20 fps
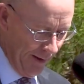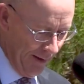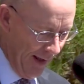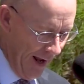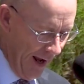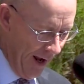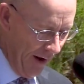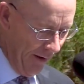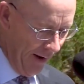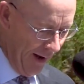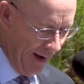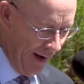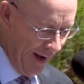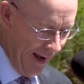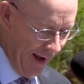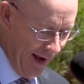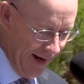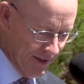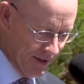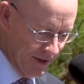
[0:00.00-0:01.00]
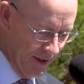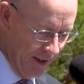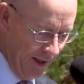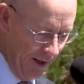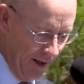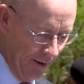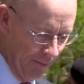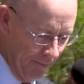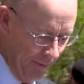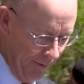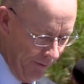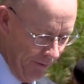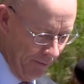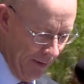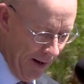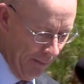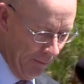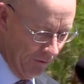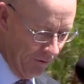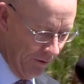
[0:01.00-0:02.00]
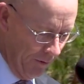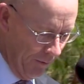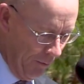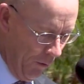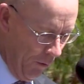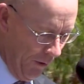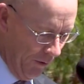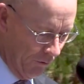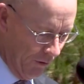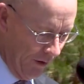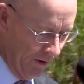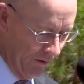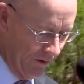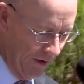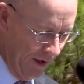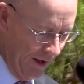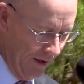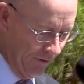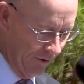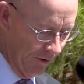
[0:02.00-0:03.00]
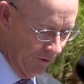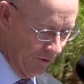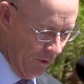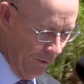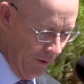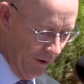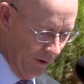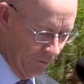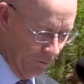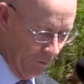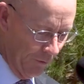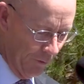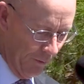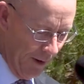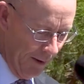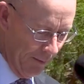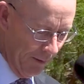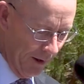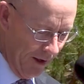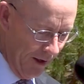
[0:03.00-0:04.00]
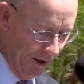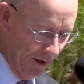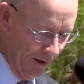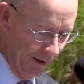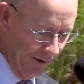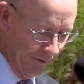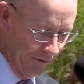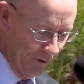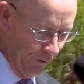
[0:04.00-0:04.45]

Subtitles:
Now I ask the members of the Board of Trustees to join us for the ribbon cutting